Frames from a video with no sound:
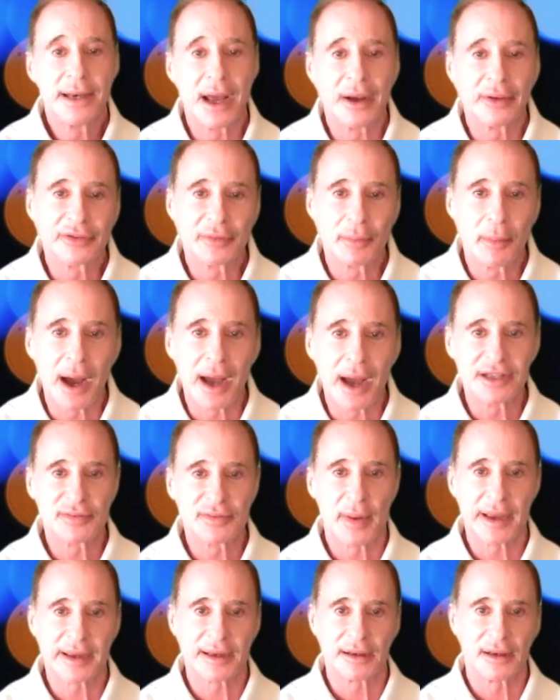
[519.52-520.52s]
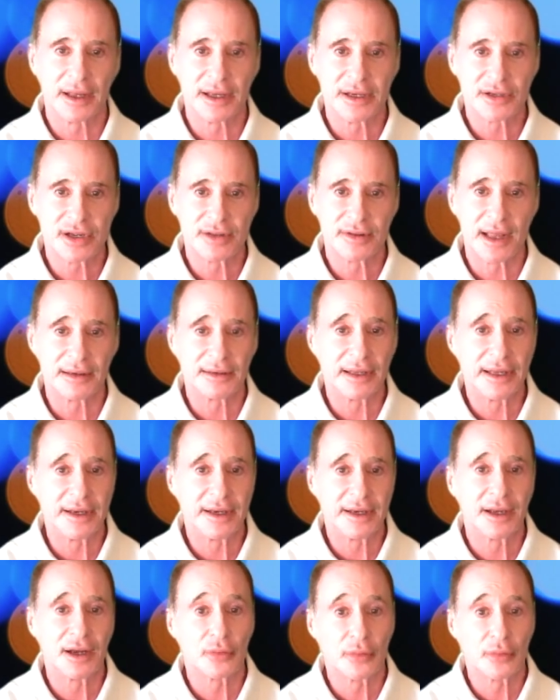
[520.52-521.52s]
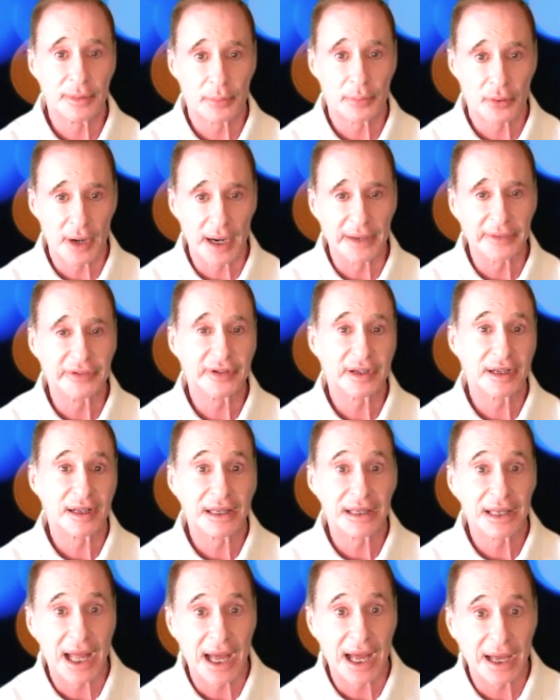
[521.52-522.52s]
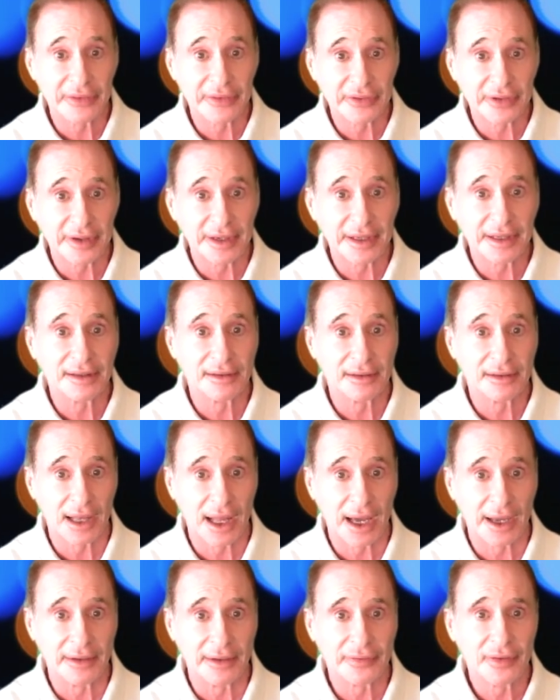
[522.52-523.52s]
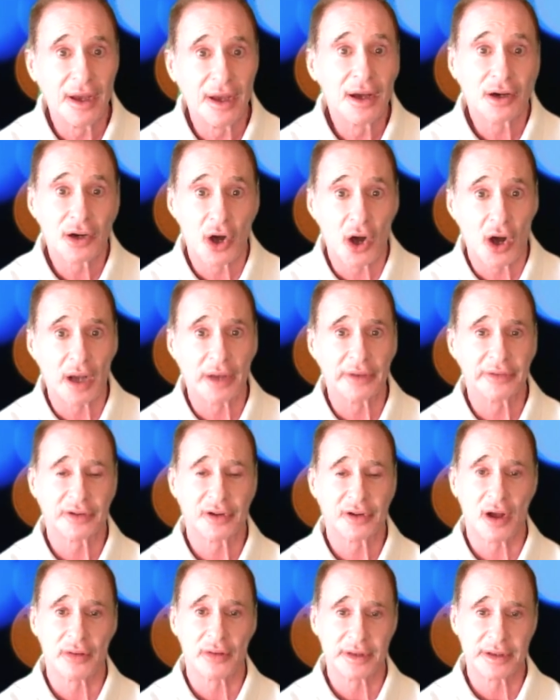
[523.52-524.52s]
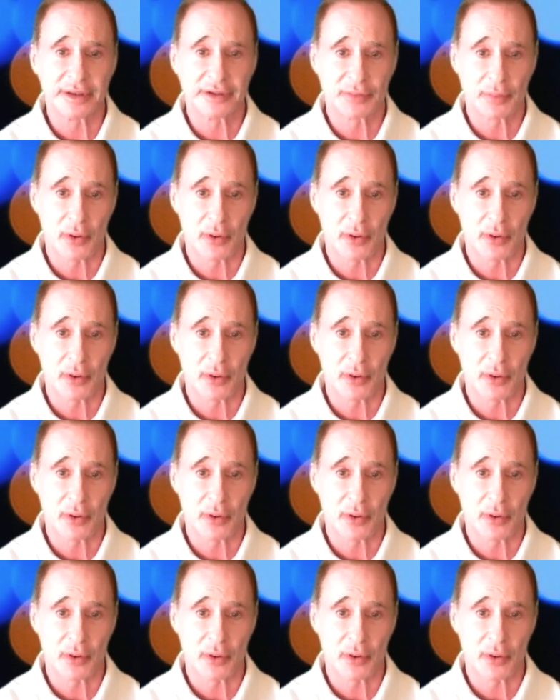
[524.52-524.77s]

Now, it's my speculation that leading a repressed, closeted life caused all these